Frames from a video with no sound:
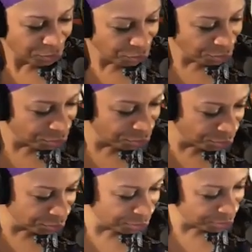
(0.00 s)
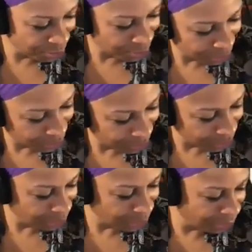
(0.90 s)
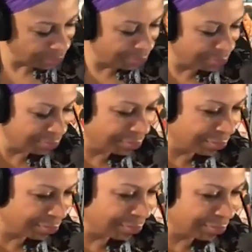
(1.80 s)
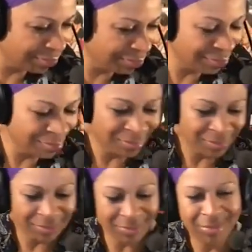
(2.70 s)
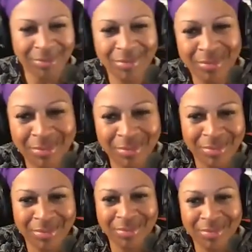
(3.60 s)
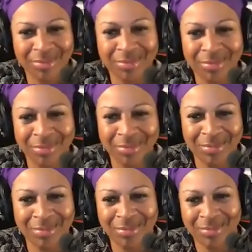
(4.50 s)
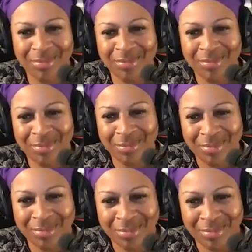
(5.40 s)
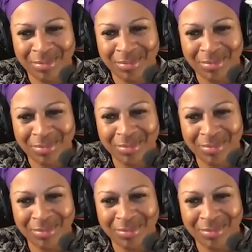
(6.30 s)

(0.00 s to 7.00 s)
(silent)